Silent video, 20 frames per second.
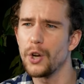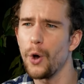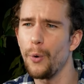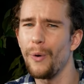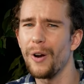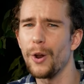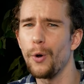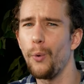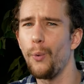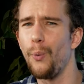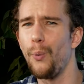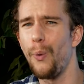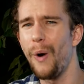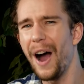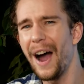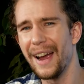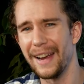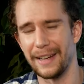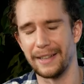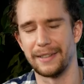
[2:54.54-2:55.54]
don't want to
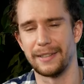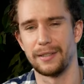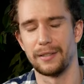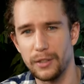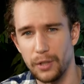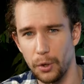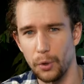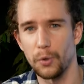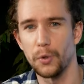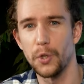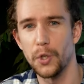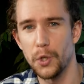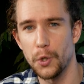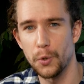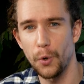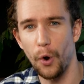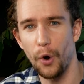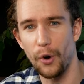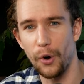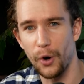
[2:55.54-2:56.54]
wait till you
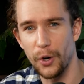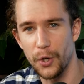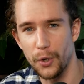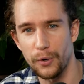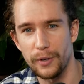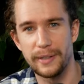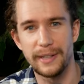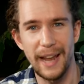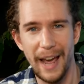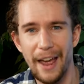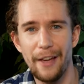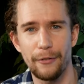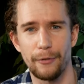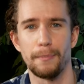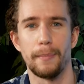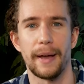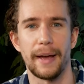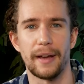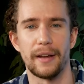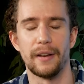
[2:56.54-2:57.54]
are on your
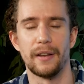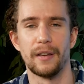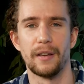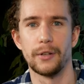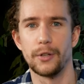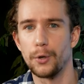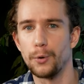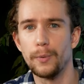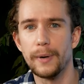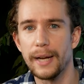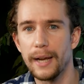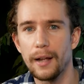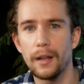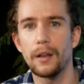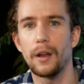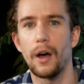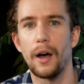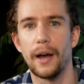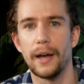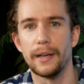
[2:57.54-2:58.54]
deathbed to
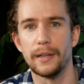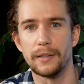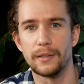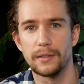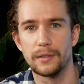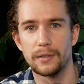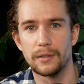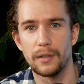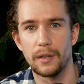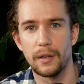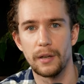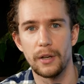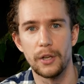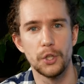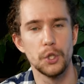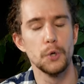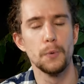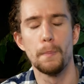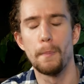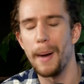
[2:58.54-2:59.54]
realize
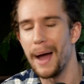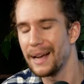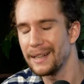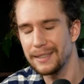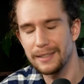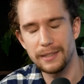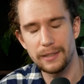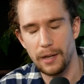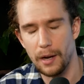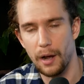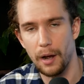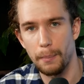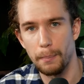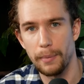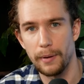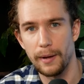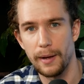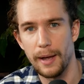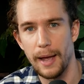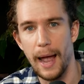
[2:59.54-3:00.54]
you messed up
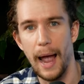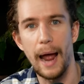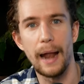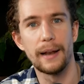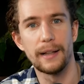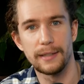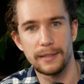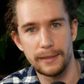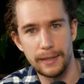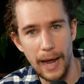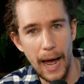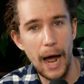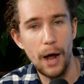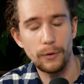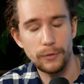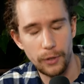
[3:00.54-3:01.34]
and it's now